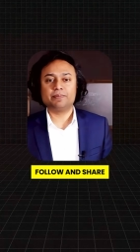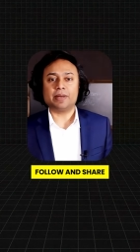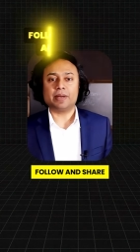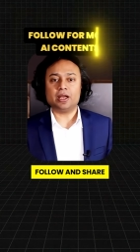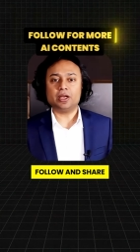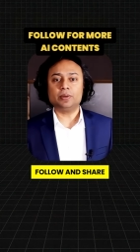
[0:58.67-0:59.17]

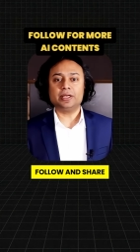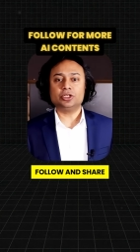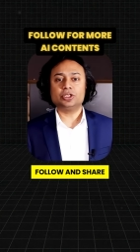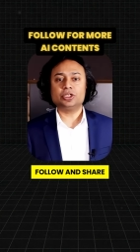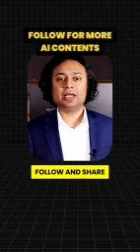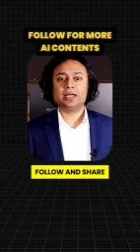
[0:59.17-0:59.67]
Follow and
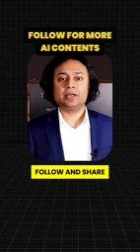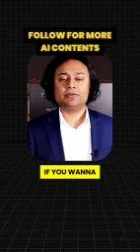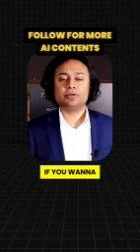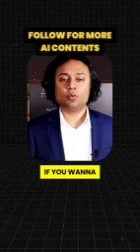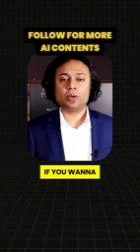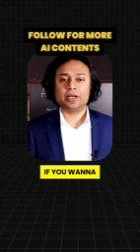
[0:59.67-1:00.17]
share
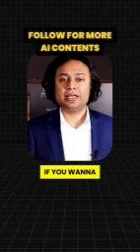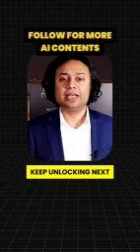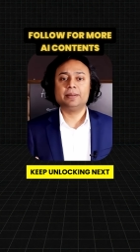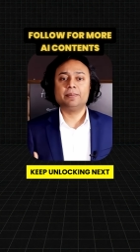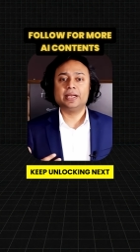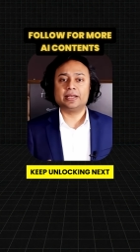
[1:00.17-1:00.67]
if you want to
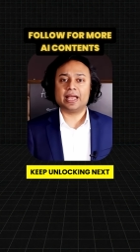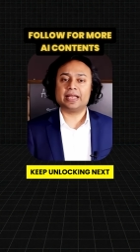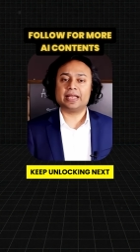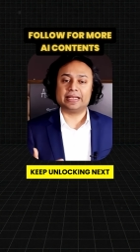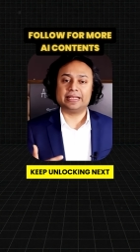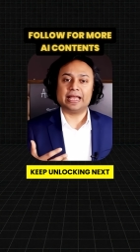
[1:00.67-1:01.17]
keep
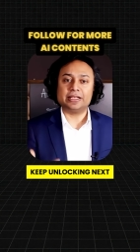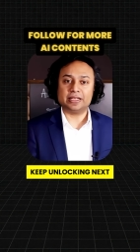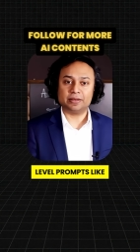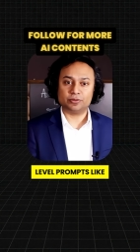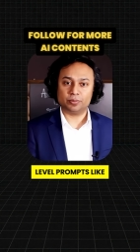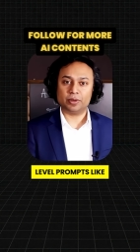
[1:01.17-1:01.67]
unlocking next
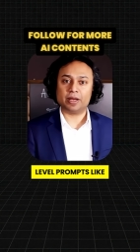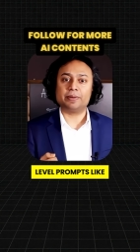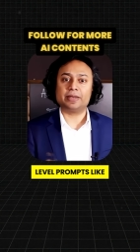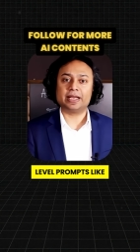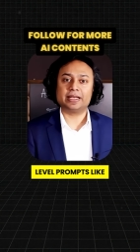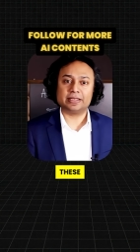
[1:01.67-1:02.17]
level
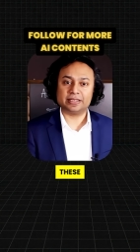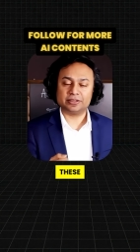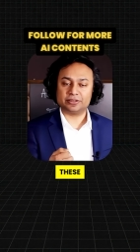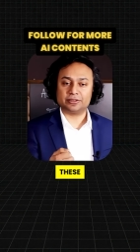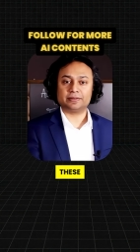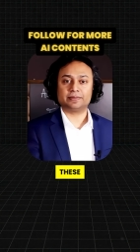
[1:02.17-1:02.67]
prompts like
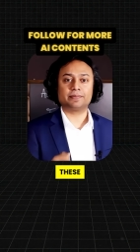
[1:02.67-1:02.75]
these.